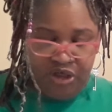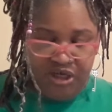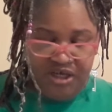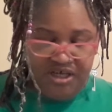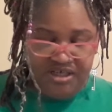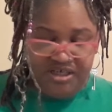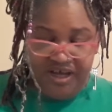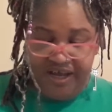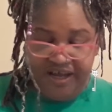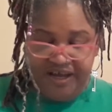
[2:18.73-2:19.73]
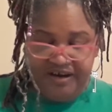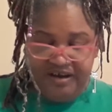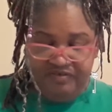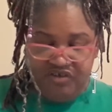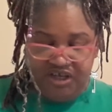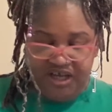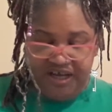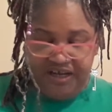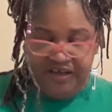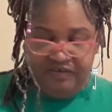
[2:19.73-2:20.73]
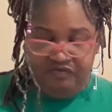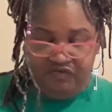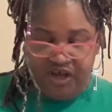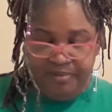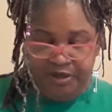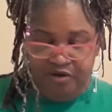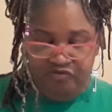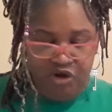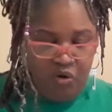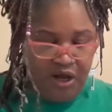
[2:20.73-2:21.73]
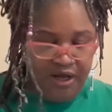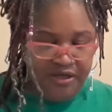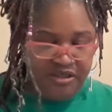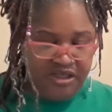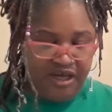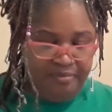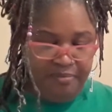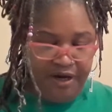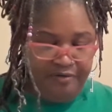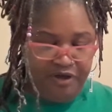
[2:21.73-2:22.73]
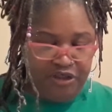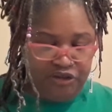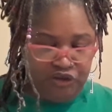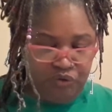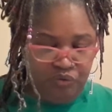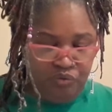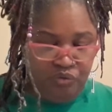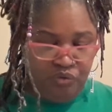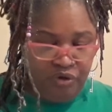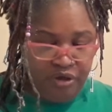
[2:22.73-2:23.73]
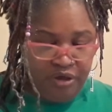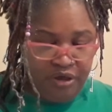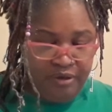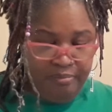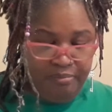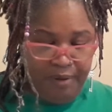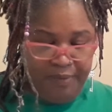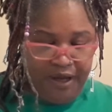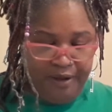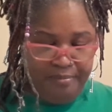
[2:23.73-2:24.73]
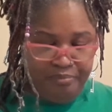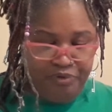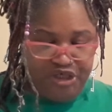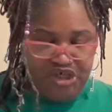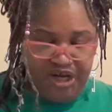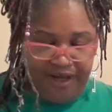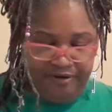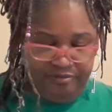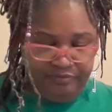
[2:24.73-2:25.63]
He is the head of the Getty family of loas and married to Mamam Brigitte.